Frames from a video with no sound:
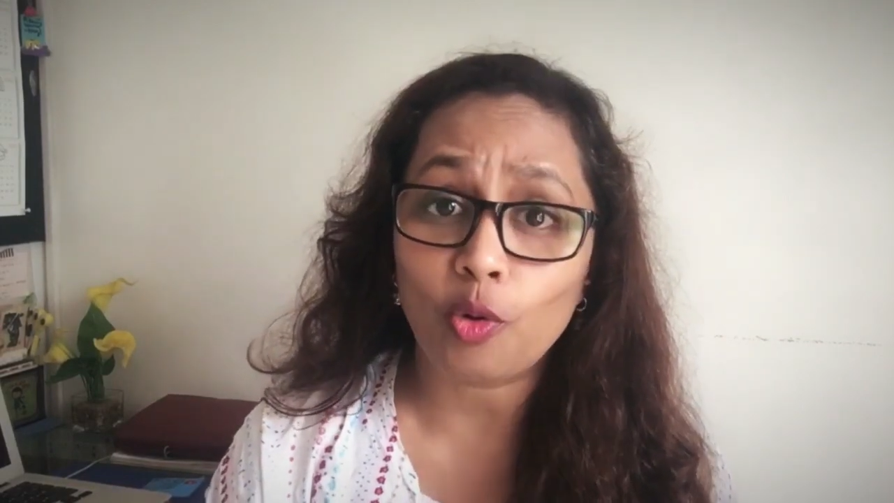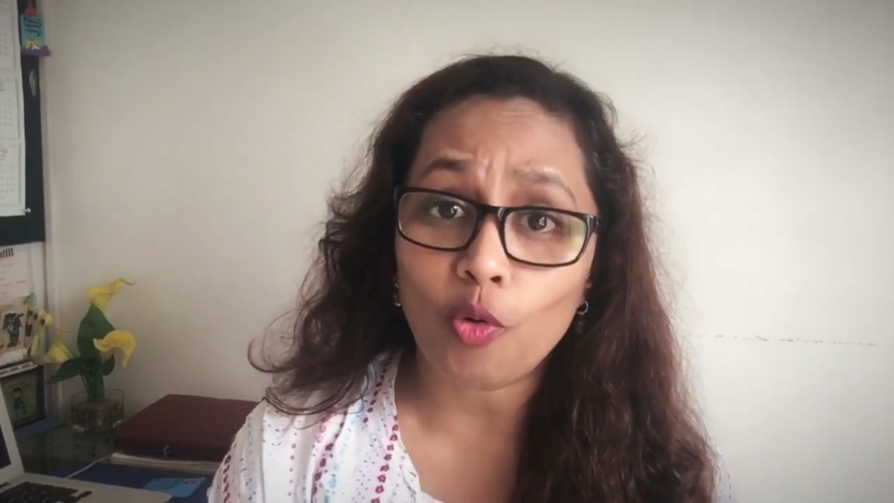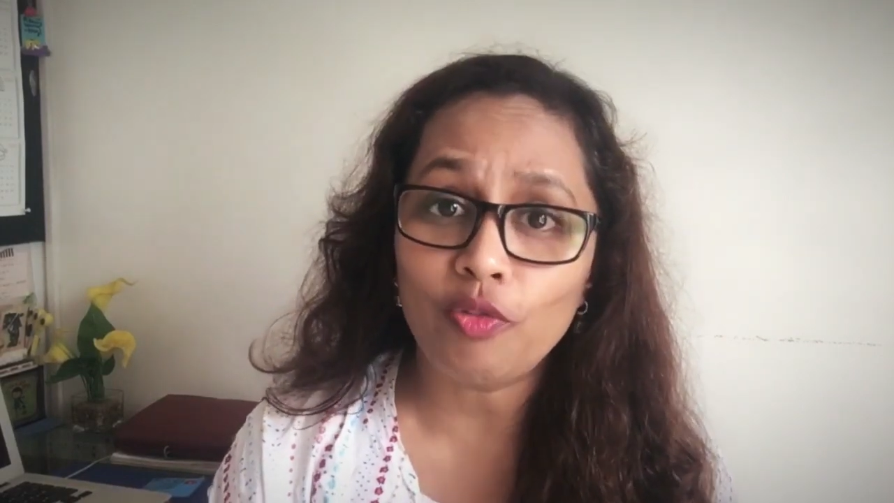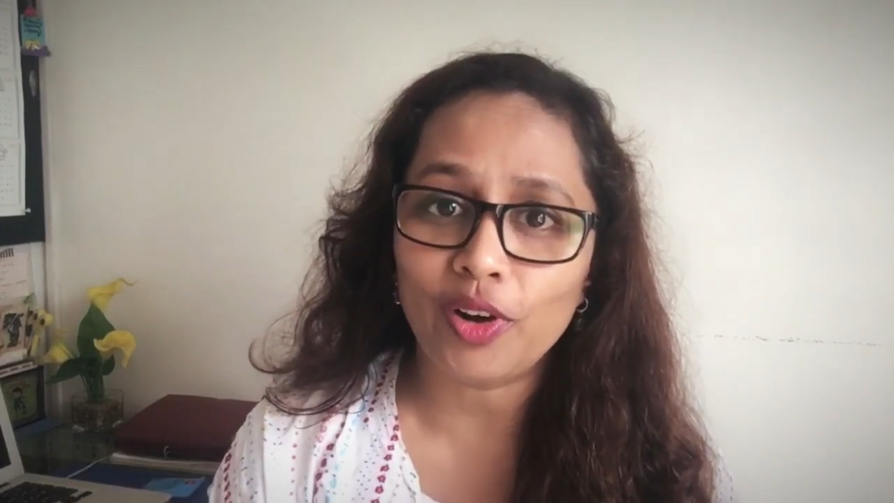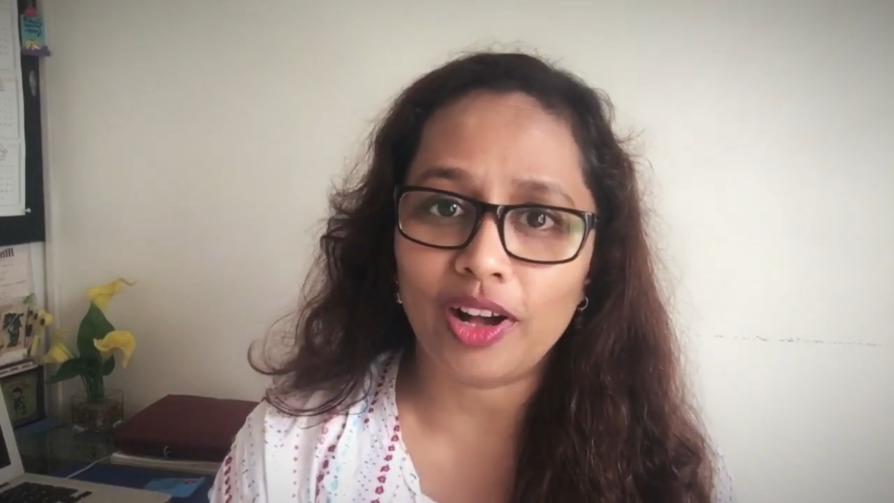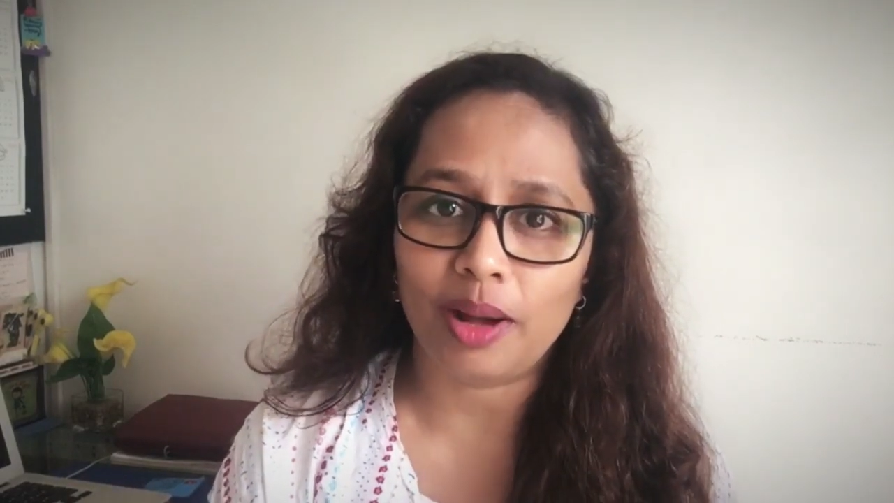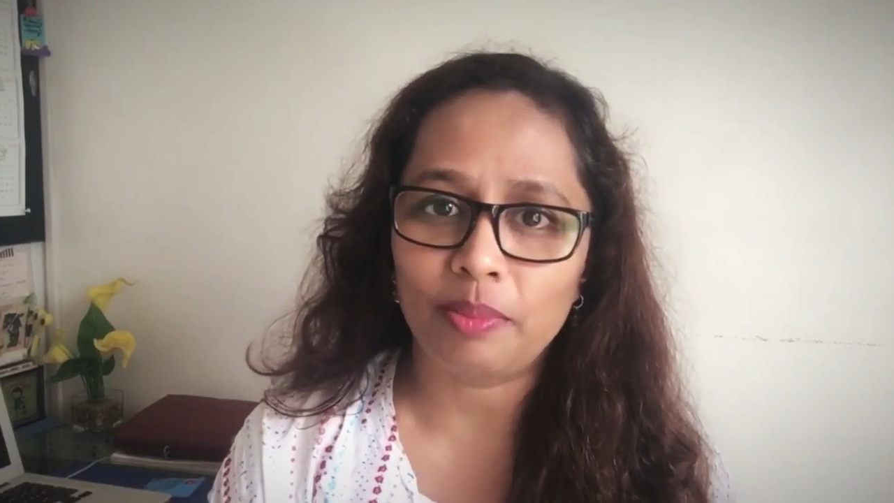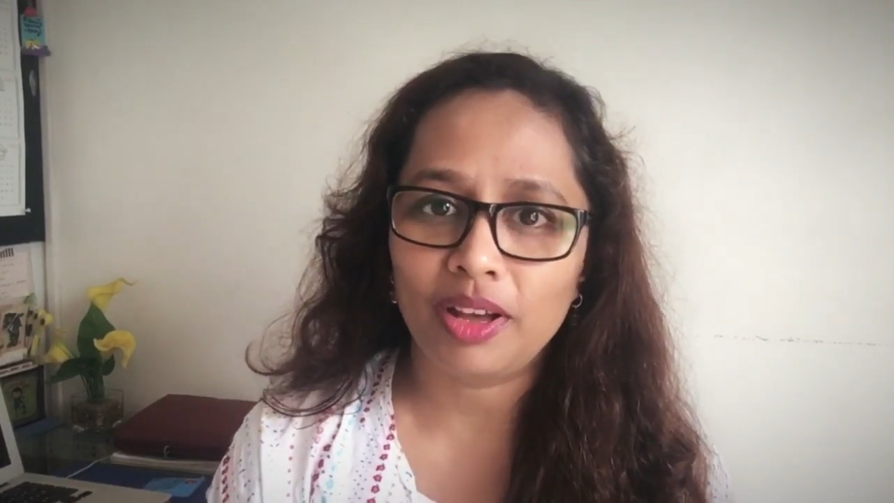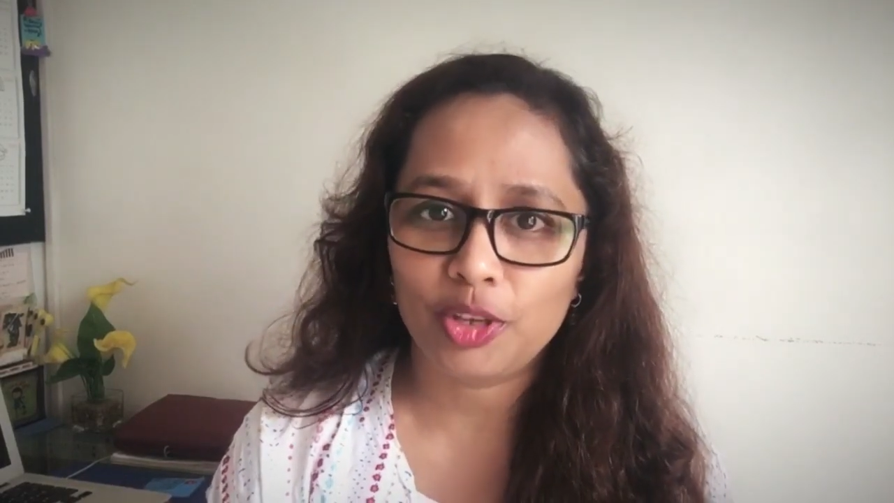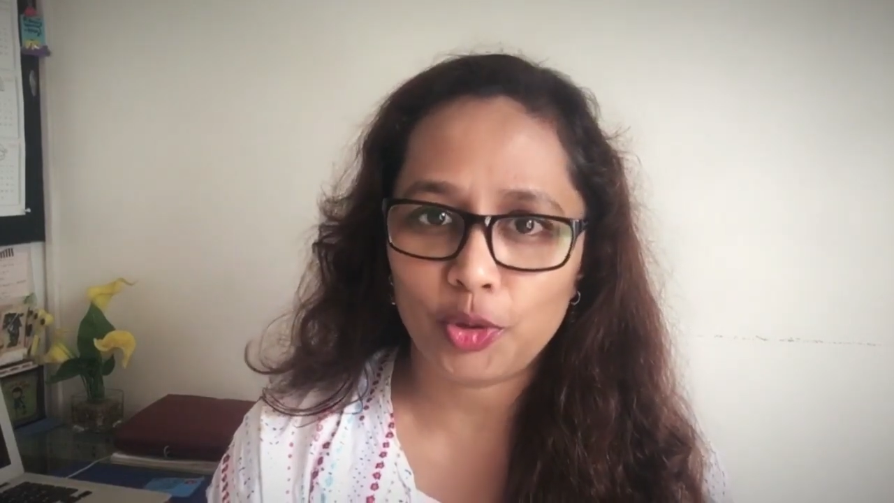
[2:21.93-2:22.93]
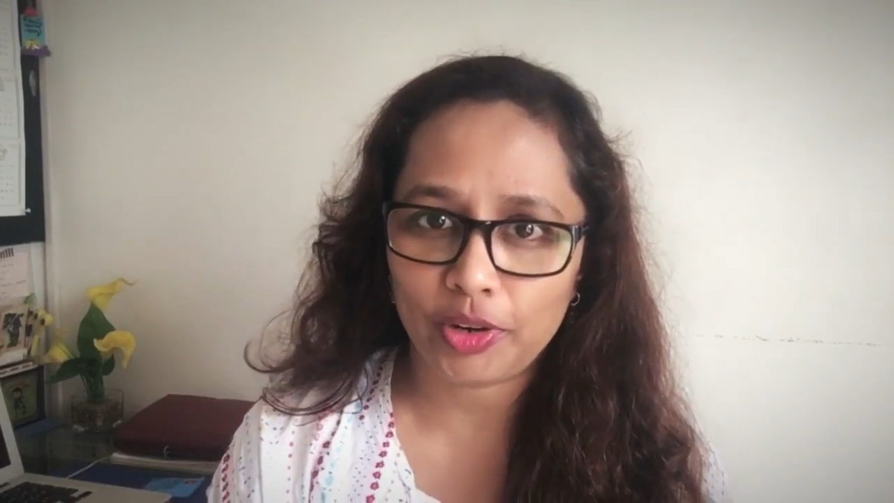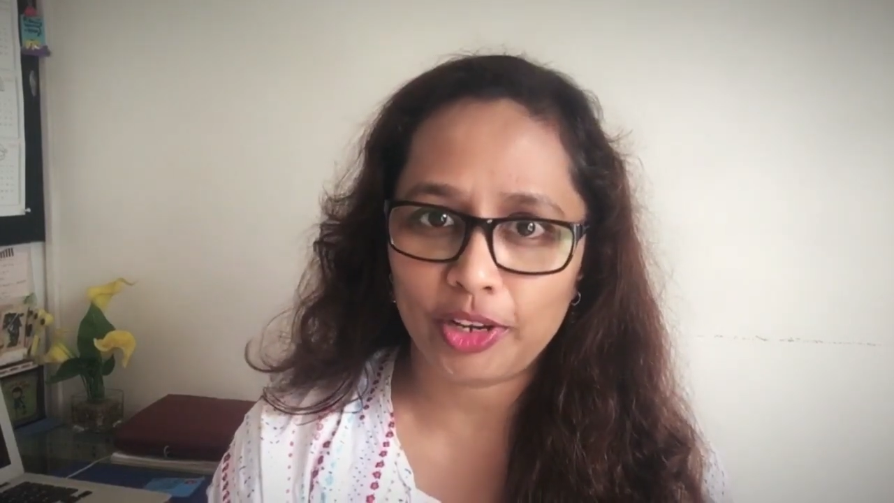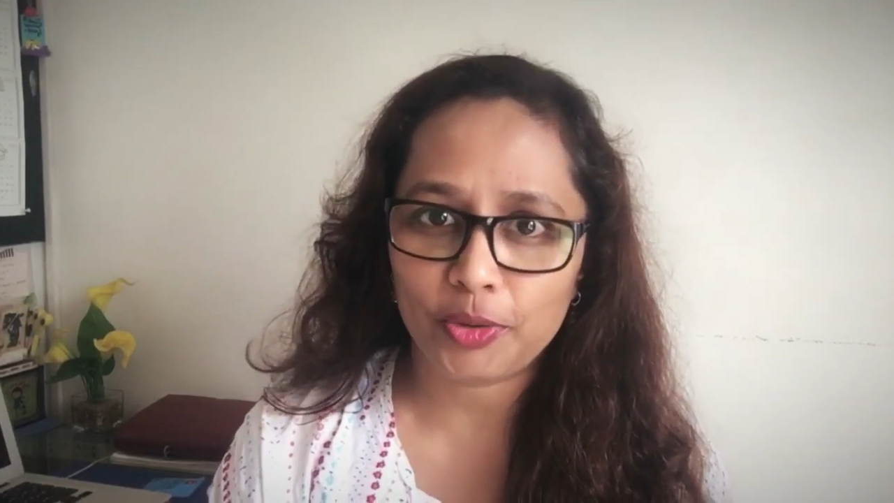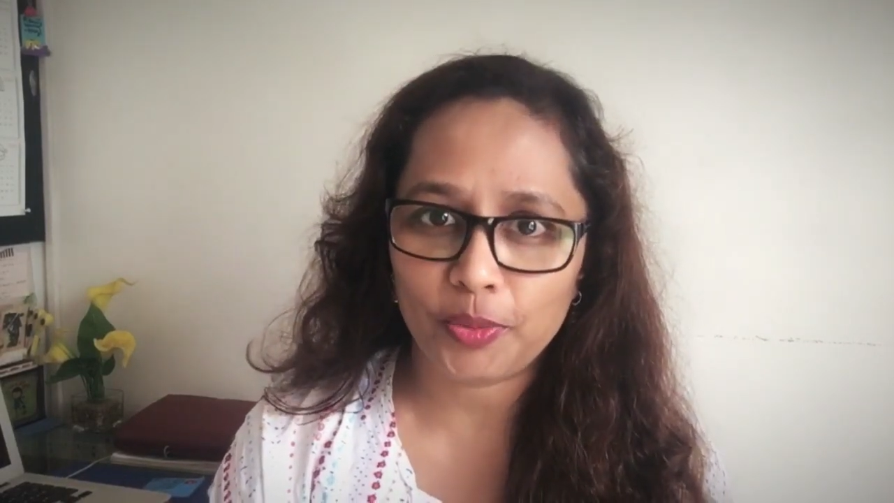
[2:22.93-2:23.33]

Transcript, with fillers: overcome your ego.